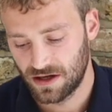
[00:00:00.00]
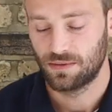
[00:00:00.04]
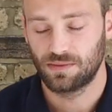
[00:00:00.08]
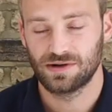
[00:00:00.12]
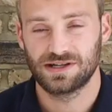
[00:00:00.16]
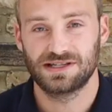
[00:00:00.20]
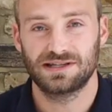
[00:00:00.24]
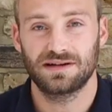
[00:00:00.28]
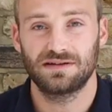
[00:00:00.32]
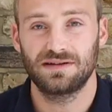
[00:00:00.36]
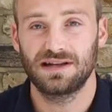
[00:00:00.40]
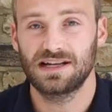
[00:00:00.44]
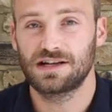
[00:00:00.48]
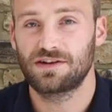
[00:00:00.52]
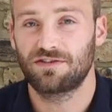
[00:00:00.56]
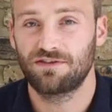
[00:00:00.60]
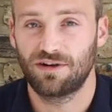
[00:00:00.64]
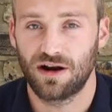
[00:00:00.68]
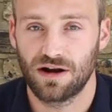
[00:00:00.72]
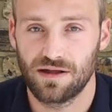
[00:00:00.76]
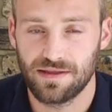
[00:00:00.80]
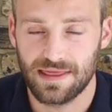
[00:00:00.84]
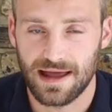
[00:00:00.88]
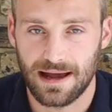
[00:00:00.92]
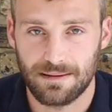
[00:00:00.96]
We still need to
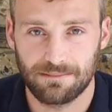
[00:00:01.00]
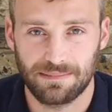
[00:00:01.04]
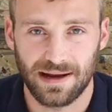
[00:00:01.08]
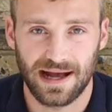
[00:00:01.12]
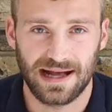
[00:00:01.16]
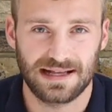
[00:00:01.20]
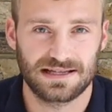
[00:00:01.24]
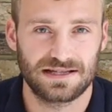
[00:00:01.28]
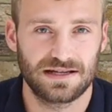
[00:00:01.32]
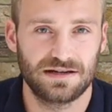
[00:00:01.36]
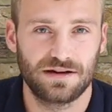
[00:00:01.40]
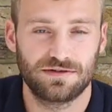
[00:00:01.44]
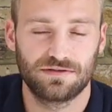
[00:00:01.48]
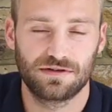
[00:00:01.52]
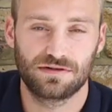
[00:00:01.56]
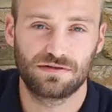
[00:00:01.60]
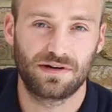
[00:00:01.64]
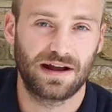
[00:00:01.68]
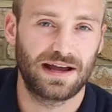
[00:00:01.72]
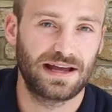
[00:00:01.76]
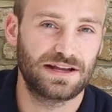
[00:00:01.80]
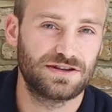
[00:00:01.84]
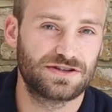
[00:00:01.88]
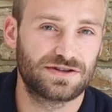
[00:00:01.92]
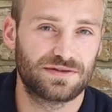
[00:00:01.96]
follow that pattern of a
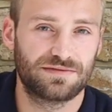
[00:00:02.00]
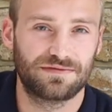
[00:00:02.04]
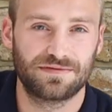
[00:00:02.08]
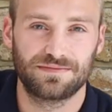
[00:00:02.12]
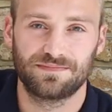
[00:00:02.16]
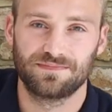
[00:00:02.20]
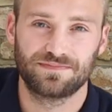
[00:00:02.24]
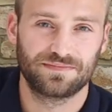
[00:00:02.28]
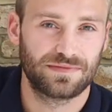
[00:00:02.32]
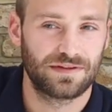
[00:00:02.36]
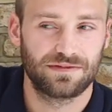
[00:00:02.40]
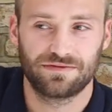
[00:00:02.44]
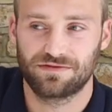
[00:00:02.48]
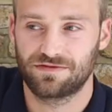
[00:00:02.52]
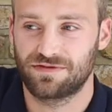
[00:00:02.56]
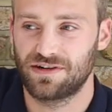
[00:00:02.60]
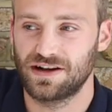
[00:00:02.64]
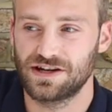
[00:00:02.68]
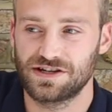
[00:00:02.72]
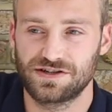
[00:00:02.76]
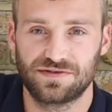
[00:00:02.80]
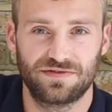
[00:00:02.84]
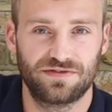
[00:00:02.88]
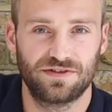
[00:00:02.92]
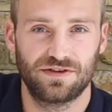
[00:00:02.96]
range of
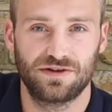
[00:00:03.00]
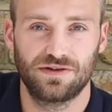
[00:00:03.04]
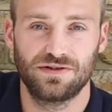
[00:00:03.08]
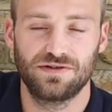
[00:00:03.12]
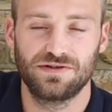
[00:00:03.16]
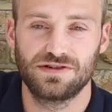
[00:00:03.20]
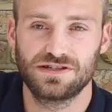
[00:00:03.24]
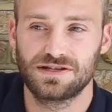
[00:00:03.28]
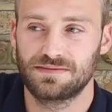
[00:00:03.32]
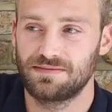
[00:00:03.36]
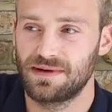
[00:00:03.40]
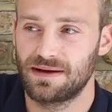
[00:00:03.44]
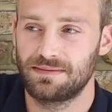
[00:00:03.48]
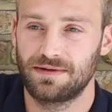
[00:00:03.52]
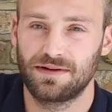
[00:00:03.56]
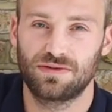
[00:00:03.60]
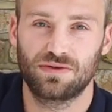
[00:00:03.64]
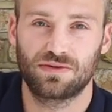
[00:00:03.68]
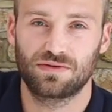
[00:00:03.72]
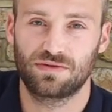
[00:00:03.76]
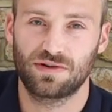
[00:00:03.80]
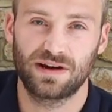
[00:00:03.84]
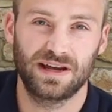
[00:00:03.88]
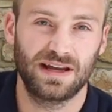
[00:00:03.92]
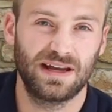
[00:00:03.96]
fresh foods, maybe
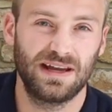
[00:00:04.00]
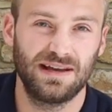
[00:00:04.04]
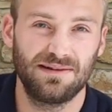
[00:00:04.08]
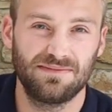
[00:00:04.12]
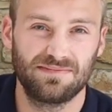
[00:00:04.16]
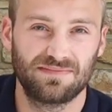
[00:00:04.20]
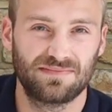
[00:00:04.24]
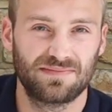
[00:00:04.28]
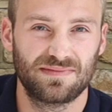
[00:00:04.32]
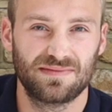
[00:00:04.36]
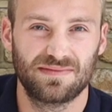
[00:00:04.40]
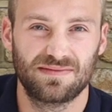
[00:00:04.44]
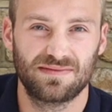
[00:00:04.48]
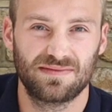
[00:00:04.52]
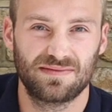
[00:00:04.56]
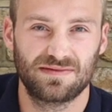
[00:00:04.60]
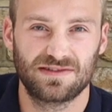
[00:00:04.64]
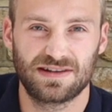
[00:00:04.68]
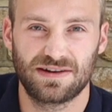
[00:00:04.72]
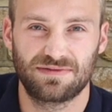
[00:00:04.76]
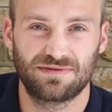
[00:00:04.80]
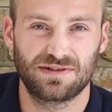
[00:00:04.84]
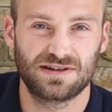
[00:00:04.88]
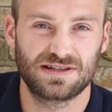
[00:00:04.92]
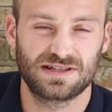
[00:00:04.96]
three
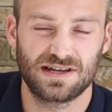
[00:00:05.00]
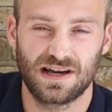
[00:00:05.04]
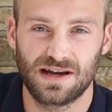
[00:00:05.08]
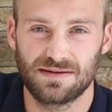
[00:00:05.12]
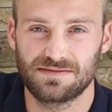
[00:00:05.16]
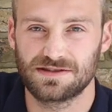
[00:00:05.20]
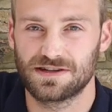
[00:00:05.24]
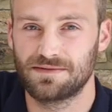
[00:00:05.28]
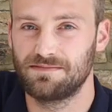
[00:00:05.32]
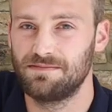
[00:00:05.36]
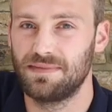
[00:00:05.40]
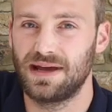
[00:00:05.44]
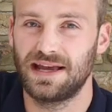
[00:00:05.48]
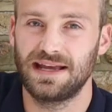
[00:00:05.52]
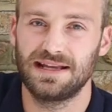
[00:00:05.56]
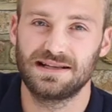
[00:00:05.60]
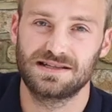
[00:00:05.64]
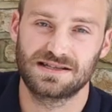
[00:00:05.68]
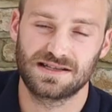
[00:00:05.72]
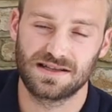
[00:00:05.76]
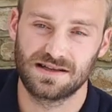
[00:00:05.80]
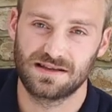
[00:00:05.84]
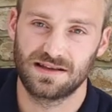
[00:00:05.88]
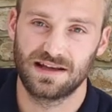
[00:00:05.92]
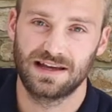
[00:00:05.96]
different types of
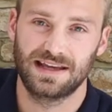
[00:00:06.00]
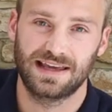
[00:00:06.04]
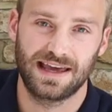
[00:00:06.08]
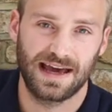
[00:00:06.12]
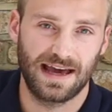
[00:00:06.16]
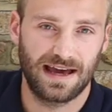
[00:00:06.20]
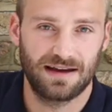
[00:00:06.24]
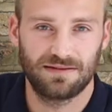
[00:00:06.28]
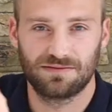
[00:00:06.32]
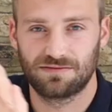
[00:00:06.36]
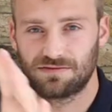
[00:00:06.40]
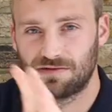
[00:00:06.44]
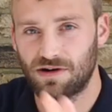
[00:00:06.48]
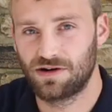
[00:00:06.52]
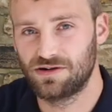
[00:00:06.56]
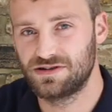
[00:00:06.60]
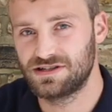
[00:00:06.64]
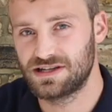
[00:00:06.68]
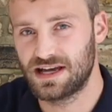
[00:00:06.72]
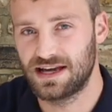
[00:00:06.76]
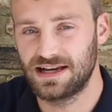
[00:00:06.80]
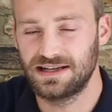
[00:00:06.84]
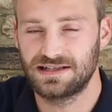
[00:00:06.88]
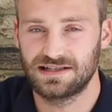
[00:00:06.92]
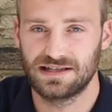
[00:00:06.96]
meats that they get
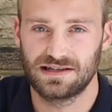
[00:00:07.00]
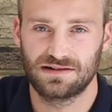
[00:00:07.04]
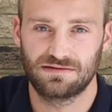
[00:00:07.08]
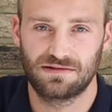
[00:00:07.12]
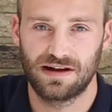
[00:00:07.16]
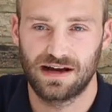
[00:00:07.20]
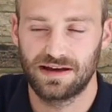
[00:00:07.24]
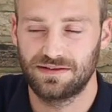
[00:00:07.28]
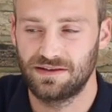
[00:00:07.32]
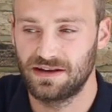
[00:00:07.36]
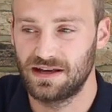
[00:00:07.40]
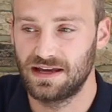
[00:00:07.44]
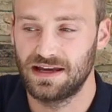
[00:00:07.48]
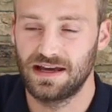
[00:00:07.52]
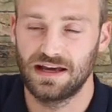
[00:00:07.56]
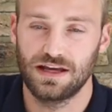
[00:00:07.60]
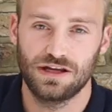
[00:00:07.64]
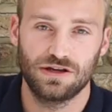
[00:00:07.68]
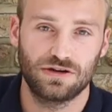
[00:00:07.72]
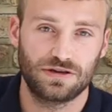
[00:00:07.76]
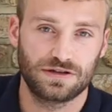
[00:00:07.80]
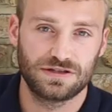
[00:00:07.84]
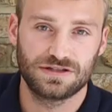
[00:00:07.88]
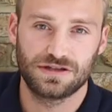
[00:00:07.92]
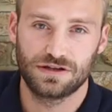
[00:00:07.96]
rotated around the year.
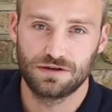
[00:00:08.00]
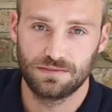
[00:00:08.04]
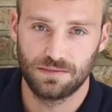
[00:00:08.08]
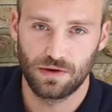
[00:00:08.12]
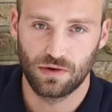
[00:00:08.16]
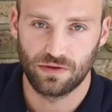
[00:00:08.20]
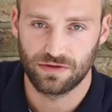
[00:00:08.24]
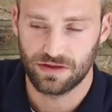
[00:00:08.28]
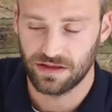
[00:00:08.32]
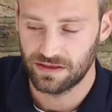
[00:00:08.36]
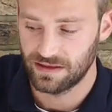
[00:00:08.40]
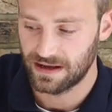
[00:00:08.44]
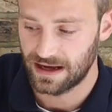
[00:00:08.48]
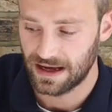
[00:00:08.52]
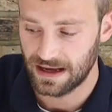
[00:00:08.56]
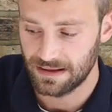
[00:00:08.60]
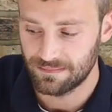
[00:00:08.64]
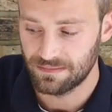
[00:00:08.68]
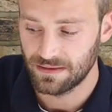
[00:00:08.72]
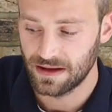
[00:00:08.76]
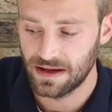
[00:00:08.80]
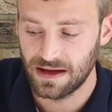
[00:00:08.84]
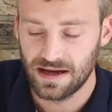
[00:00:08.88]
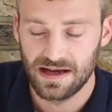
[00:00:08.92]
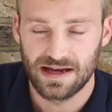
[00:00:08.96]
You can do more than that.
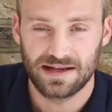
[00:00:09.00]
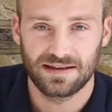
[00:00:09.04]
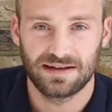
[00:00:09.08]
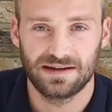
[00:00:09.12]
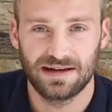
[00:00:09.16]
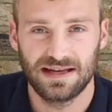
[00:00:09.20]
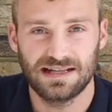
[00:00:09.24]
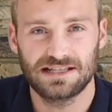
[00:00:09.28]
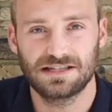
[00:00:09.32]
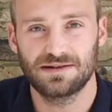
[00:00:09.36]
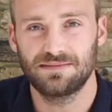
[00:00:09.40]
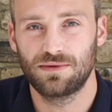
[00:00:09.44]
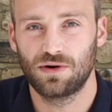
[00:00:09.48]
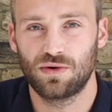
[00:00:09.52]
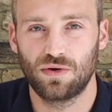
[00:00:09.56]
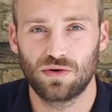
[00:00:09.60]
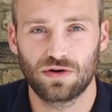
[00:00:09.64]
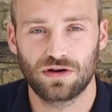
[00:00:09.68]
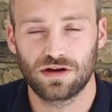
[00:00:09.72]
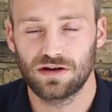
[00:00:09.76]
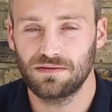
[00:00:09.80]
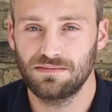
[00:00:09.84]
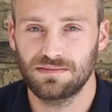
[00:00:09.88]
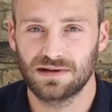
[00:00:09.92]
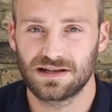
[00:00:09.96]
You need some
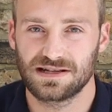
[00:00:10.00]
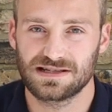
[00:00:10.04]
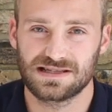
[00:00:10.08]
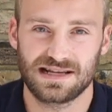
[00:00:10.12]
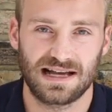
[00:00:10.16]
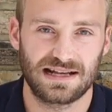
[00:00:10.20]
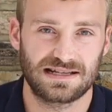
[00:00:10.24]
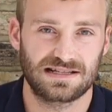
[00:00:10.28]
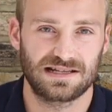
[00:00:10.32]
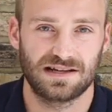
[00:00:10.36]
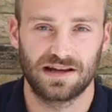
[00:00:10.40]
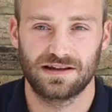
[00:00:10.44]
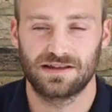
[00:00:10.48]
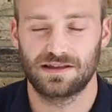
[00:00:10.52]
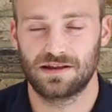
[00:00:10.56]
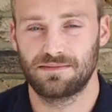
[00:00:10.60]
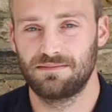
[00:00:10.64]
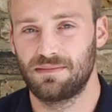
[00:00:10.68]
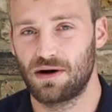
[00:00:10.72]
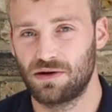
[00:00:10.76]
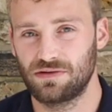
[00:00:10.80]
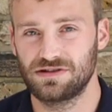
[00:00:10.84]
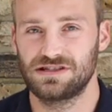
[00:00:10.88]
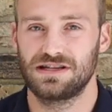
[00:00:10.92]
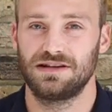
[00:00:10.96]
organ, because that's like the
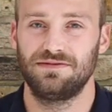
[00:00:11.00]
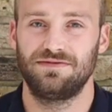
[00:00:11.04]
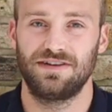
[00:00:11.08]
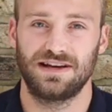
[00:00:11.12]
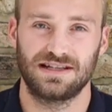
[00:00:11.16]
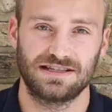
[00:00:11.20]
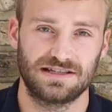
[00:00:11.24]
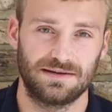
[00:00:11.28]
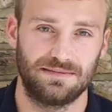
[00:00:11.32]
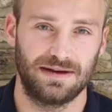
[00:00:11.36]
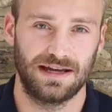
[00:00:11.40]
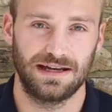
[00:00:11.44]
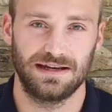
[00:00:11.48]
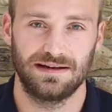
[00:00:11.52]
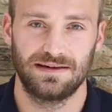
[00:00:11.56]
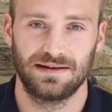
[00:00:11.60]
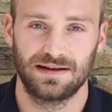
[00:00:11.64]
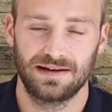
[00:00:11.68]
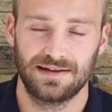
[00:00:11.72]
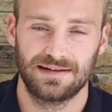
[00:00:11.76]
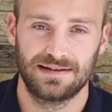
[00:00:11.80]
multivitamin,